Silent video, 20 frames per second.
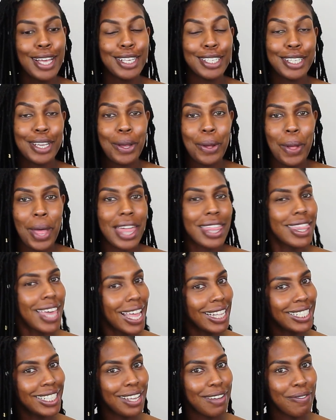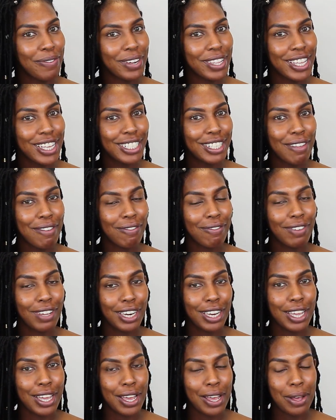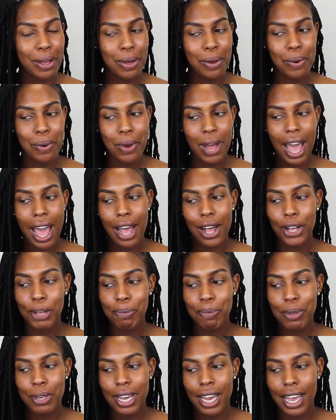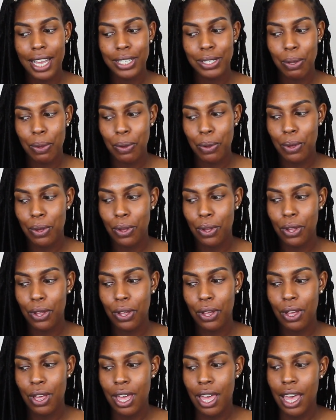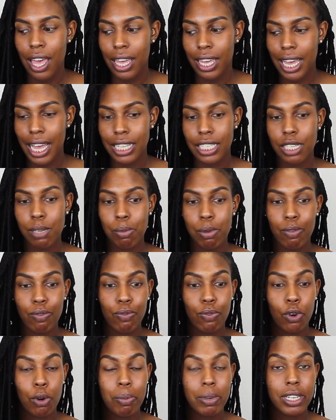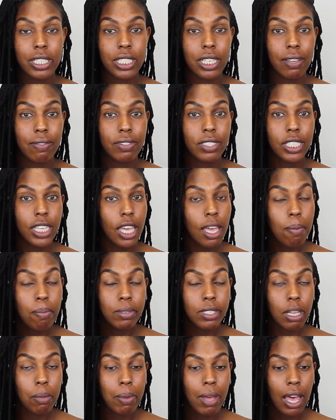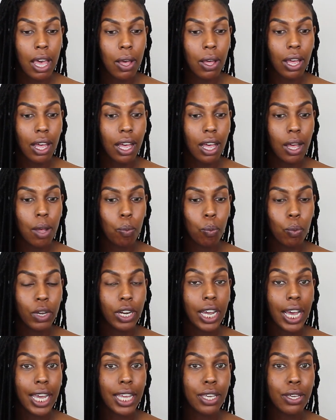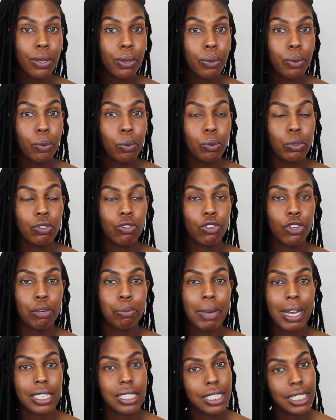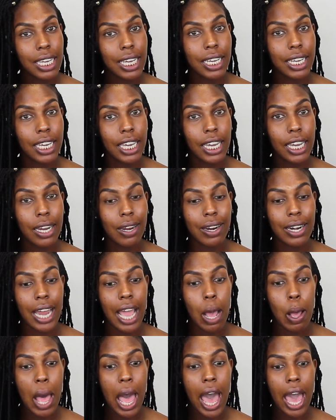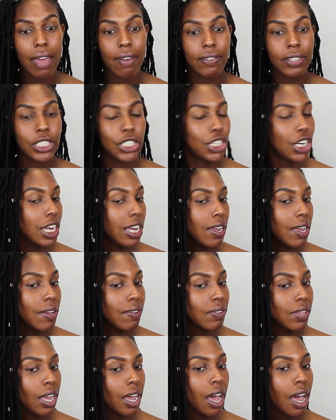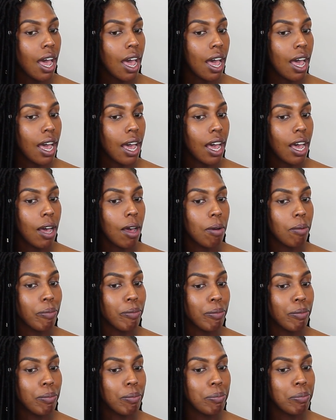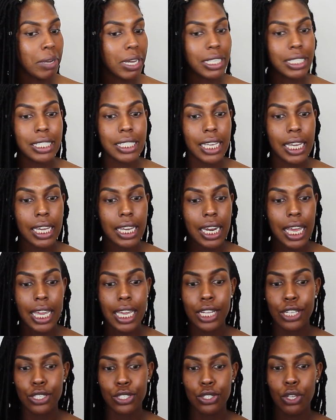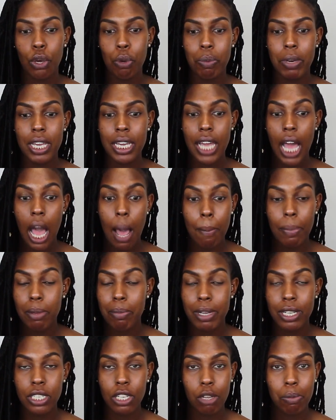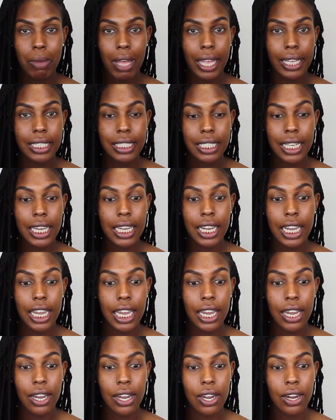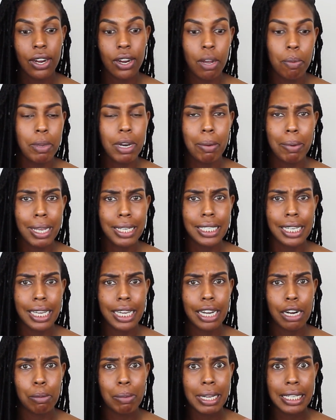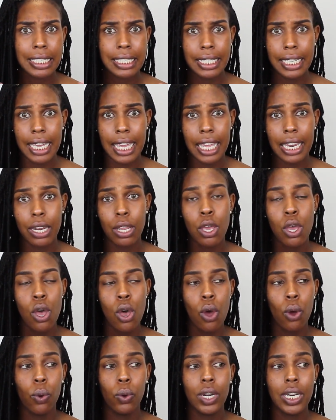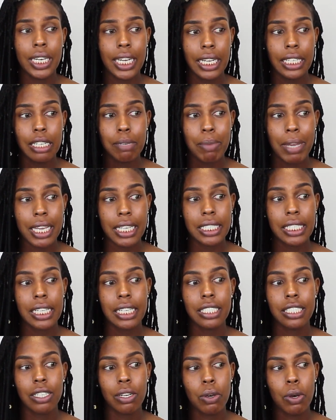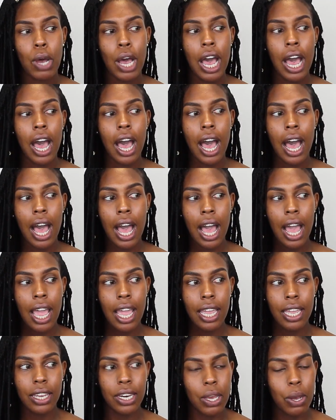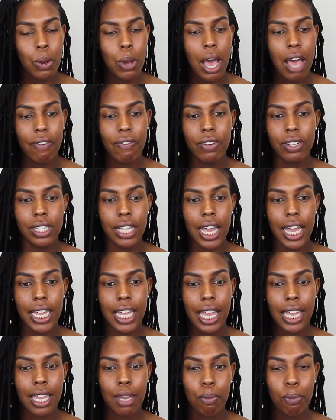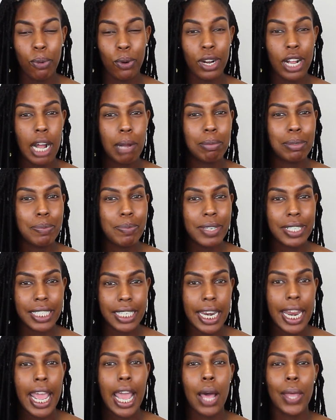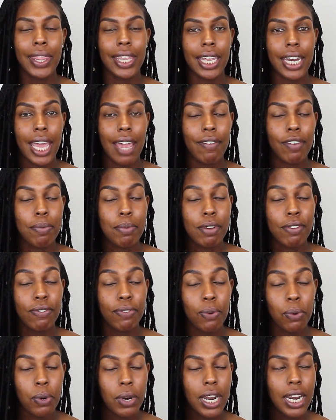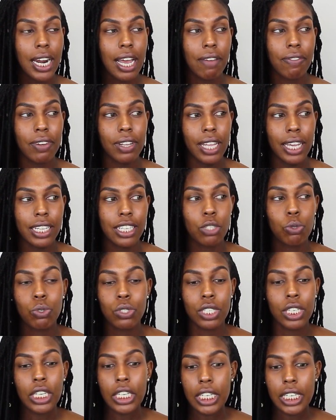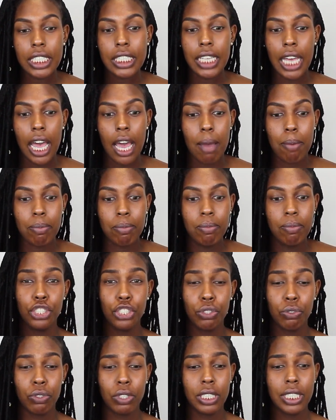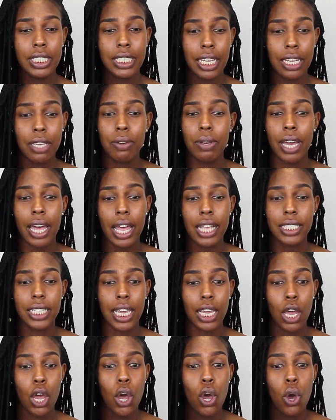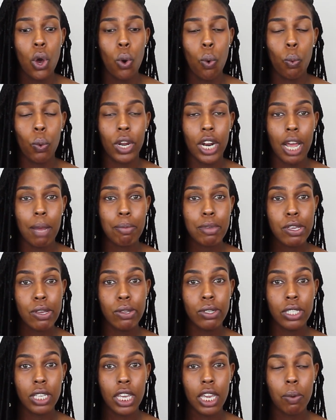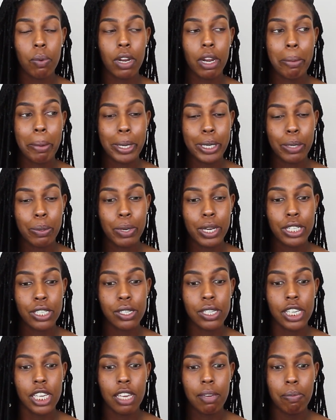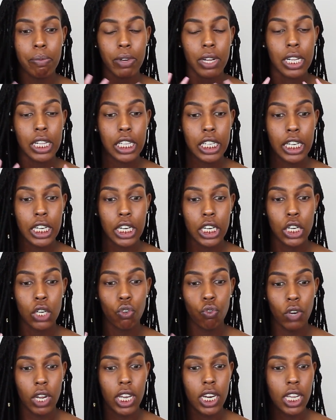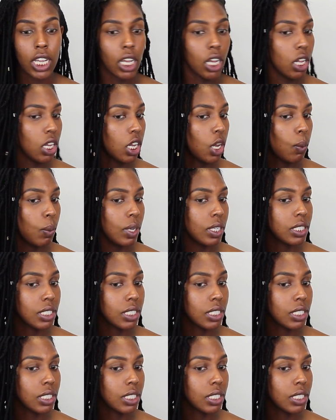So that's it for this video. I hope you guys all got some informative tips about um, what I use for my skincare and how I've achieved um, my skin. I get so many compliments on my skincare. I mean, not my skincare, on my skin on a daily basis. So, you know, I feel like I get more compliments now than ever before. And I feel like this was a good time to really tell you guys like what I'm using and what am I doing to keep clear, radiant, glowing